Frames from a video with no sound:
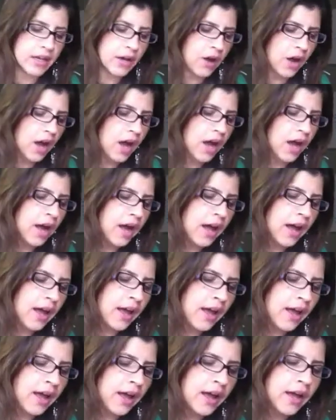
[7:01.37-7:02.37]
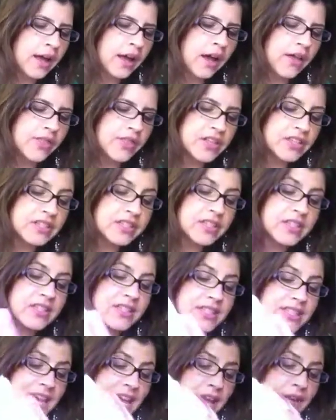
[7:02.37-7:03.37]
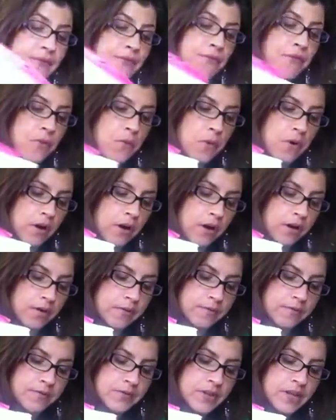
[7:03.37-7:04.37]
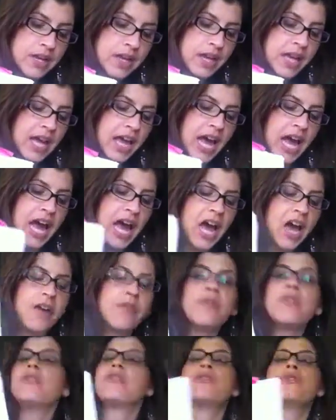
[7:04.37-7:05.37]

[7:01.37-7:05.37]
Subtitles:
Now this is day 4. Have the